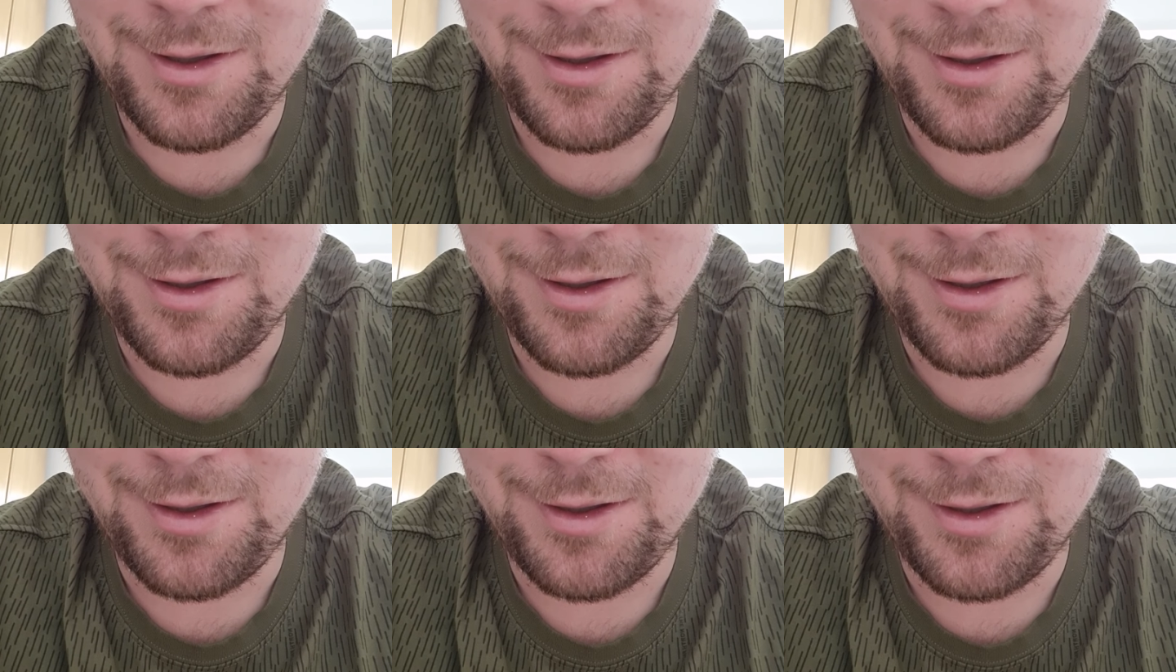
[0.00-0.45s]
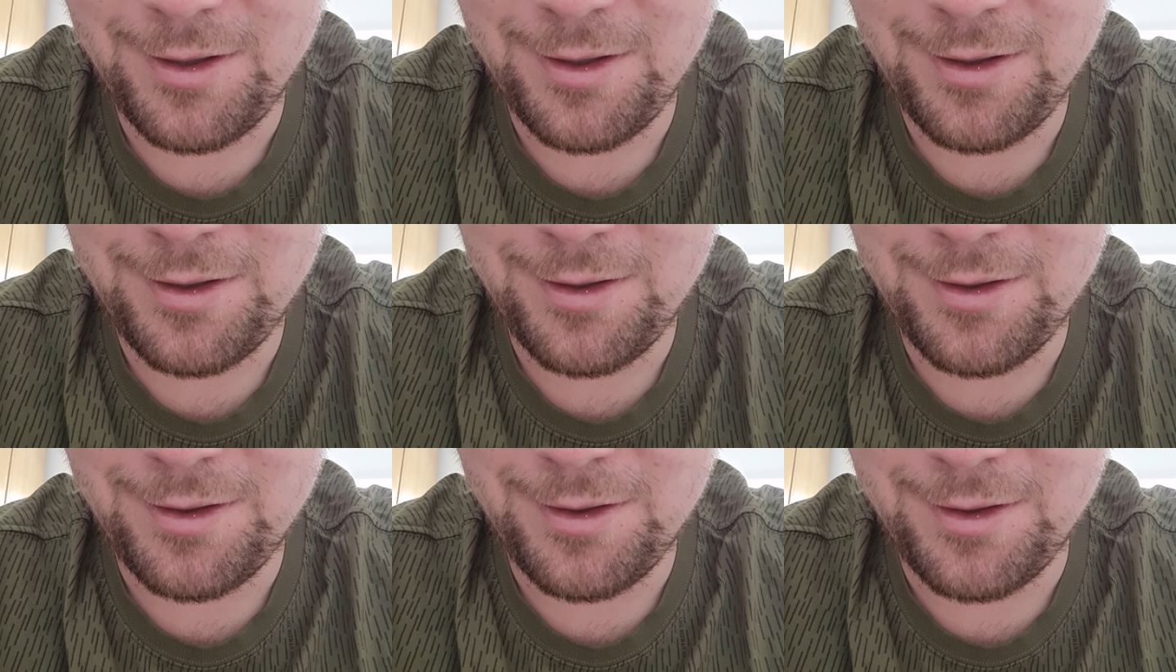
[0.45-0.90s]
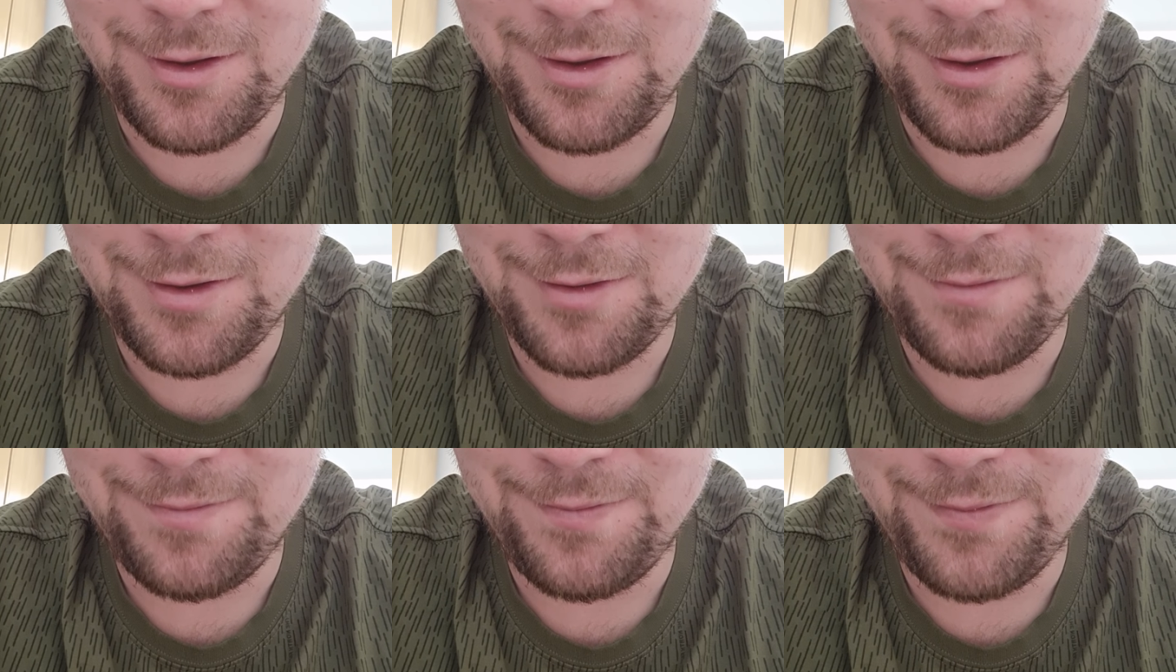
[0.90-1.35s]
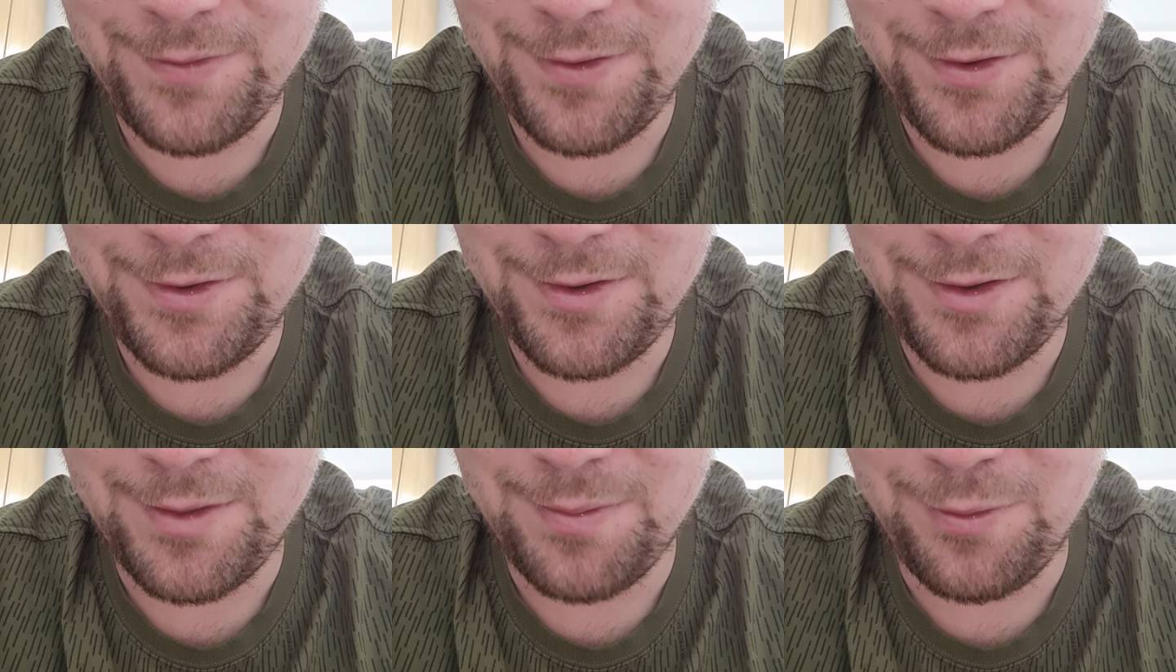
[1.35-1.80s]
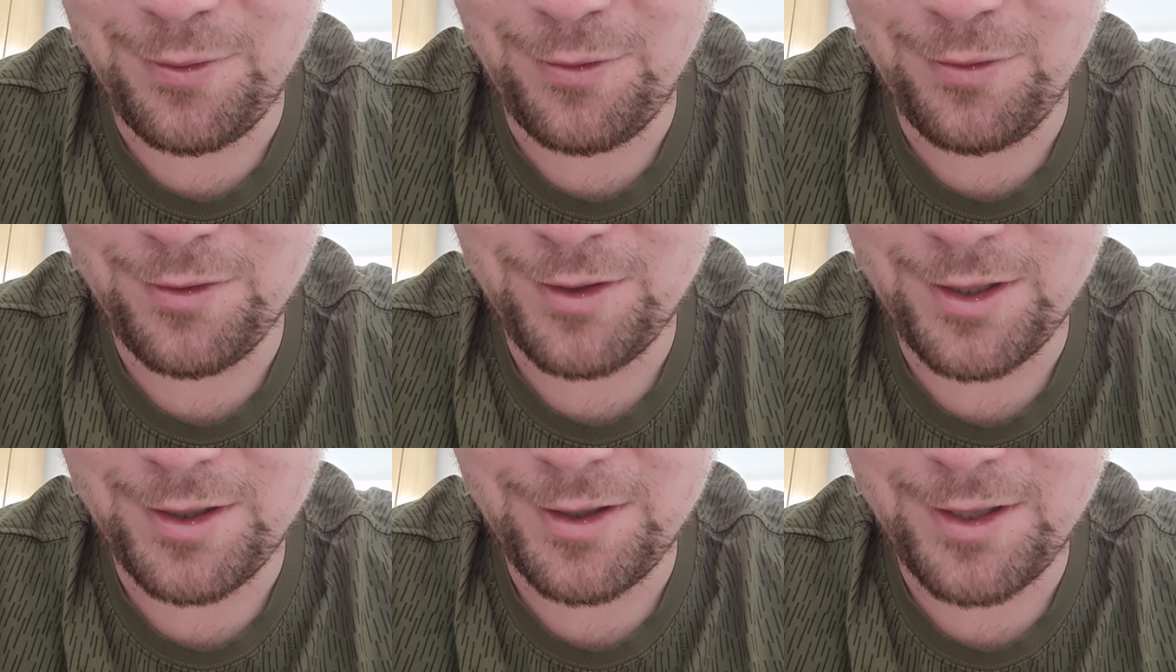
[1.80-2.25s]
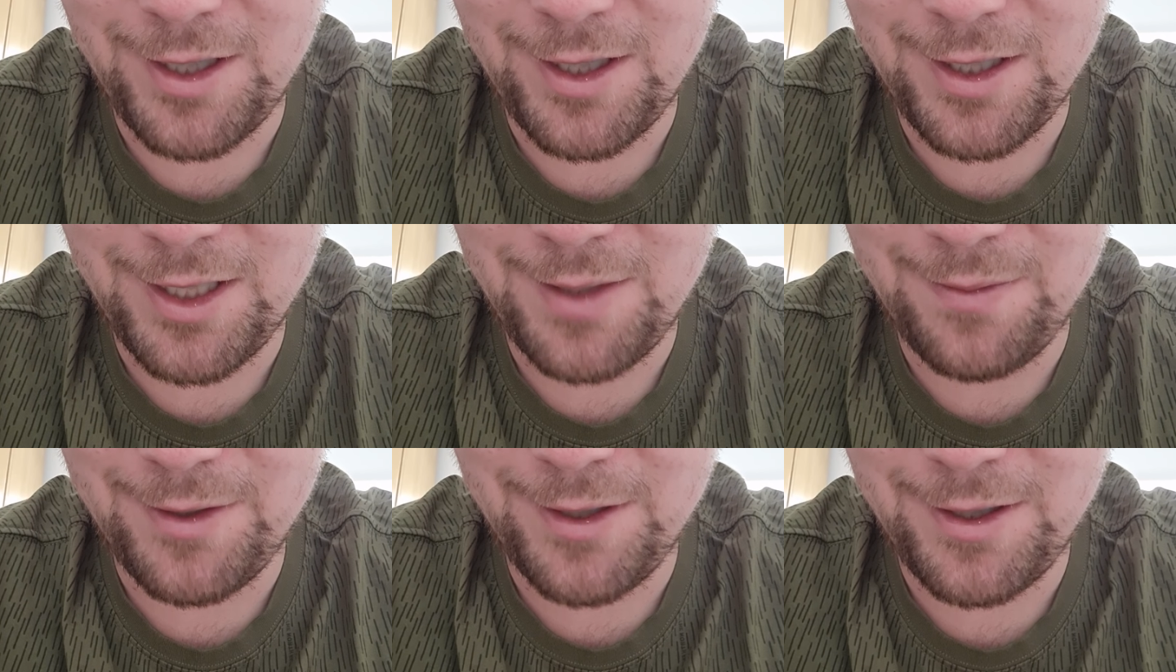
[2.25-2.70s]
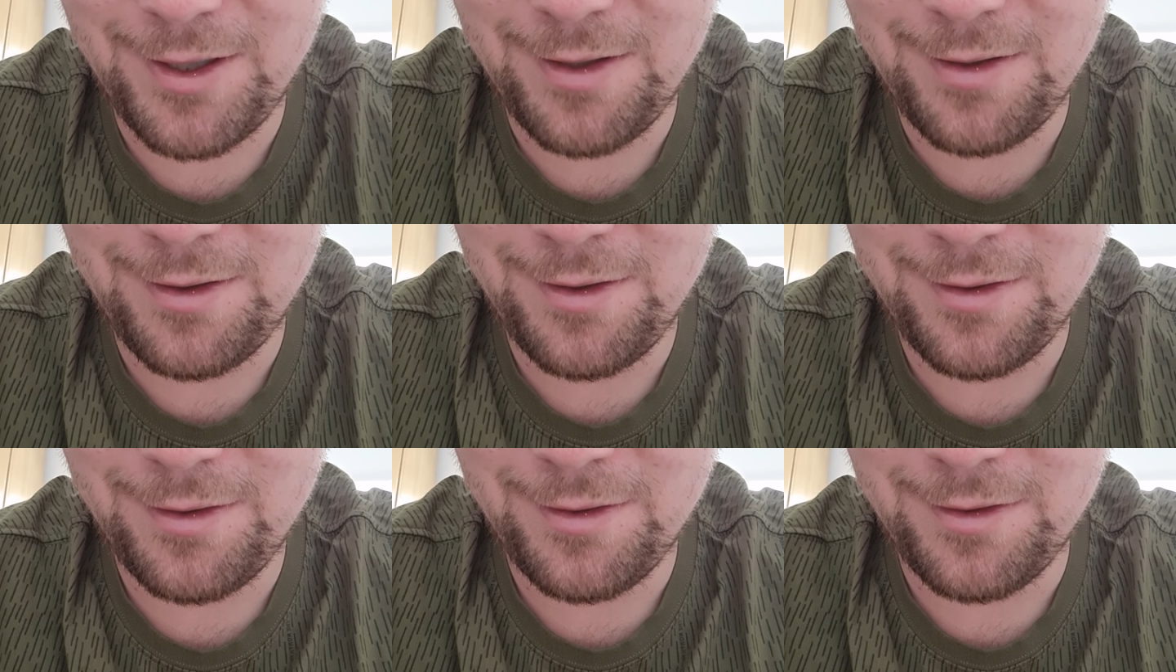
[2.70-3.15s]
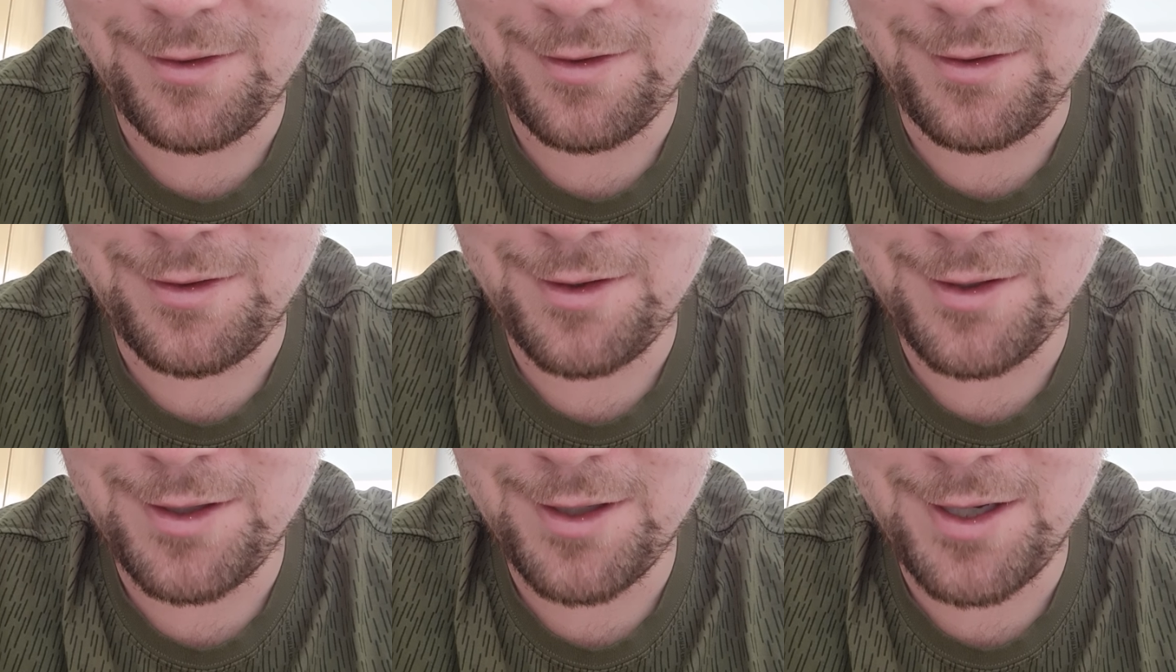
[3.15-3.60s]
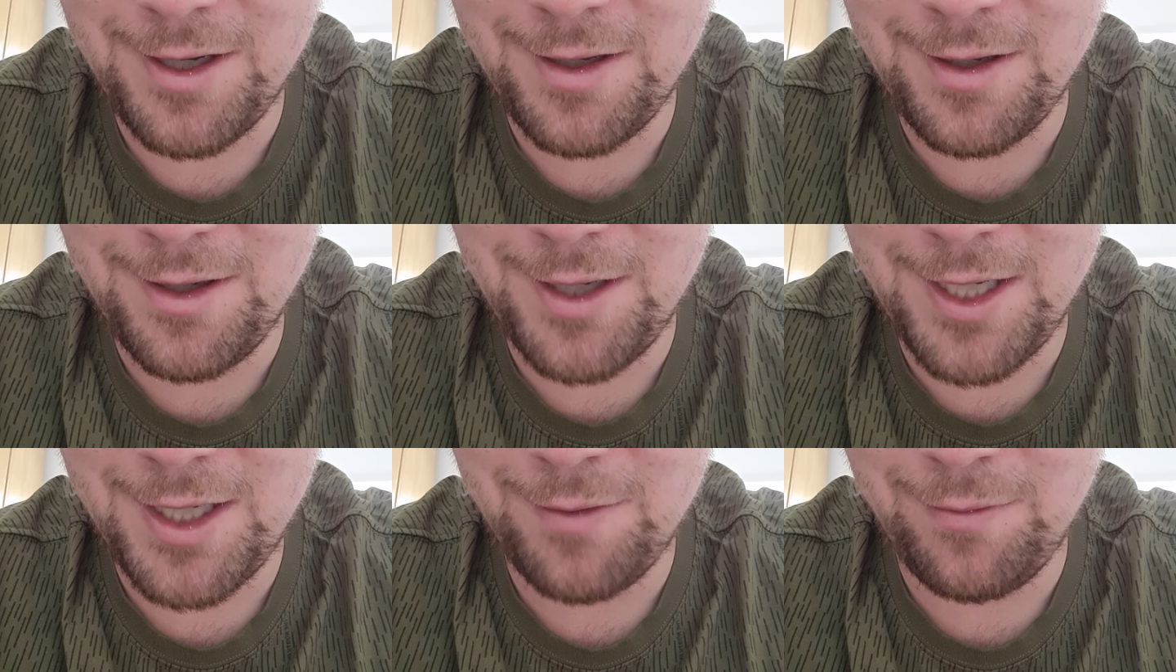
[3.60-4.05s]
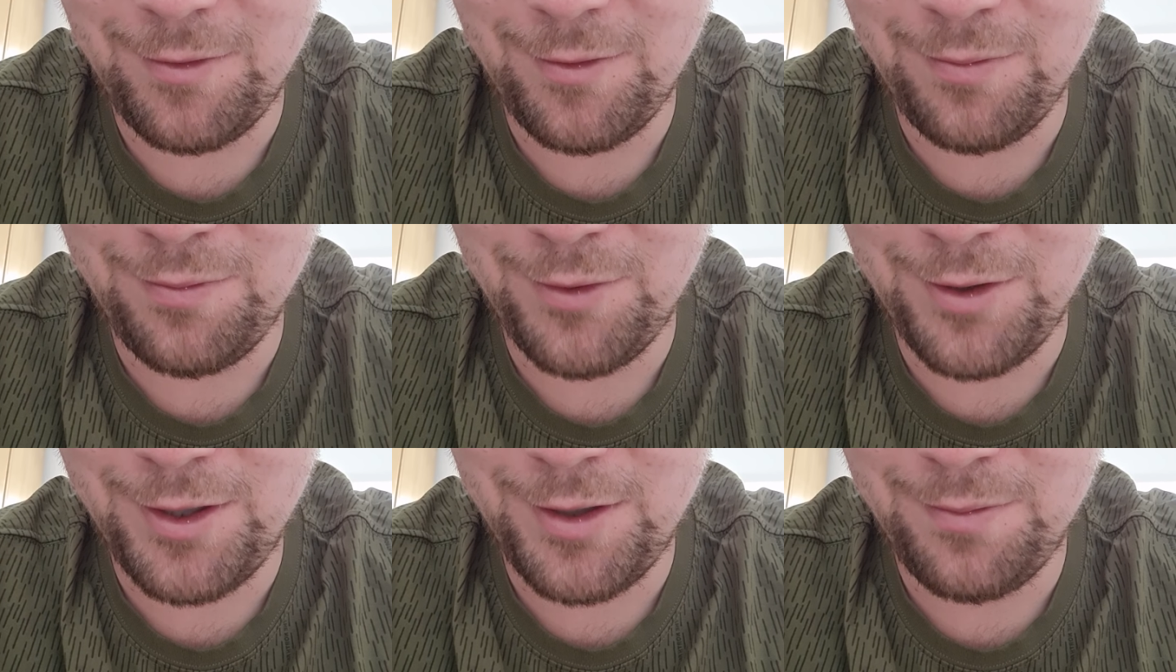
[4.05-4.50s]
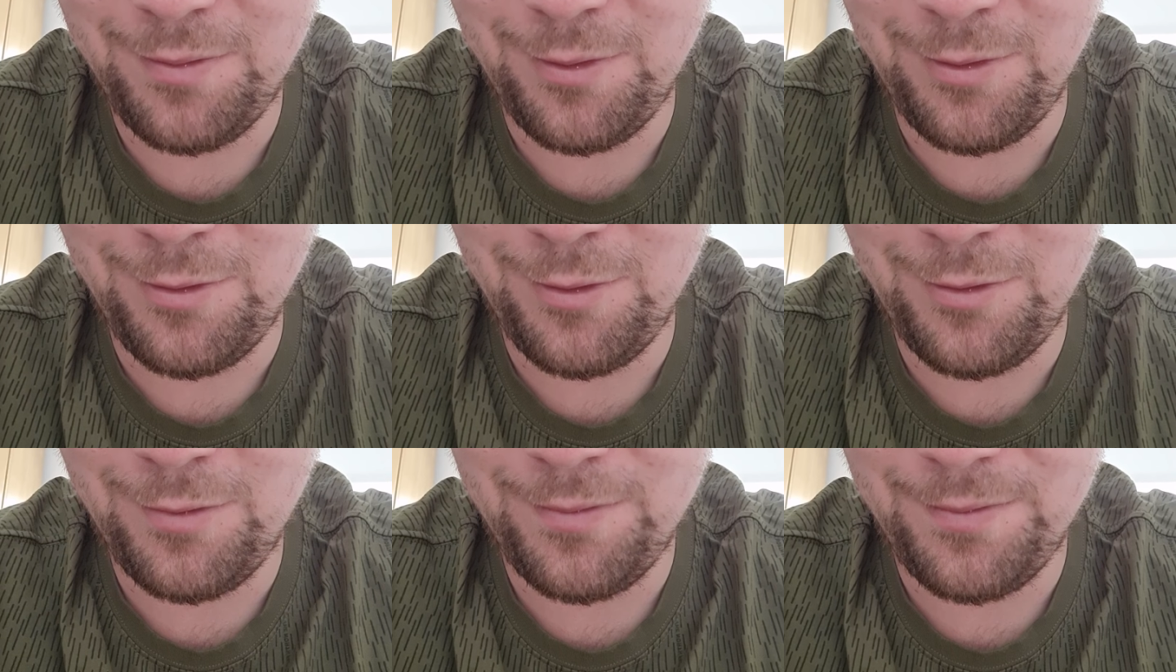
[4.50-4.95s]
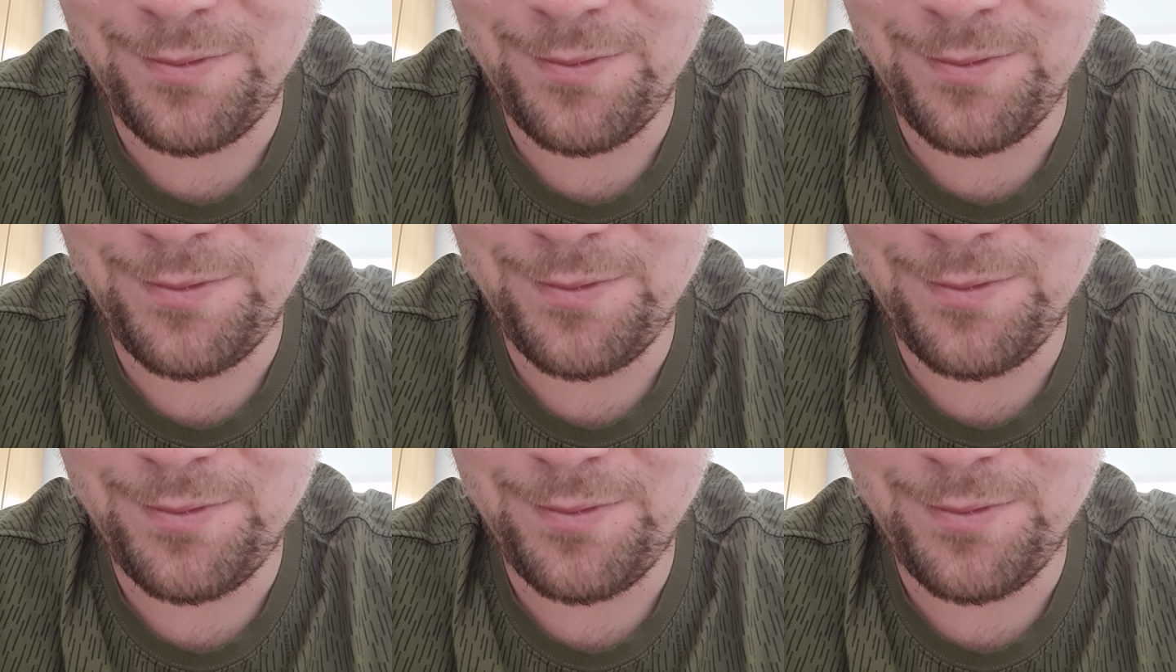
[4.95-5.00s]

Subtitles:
and then the putt that Cantony made on the 18th was a brilliant putt.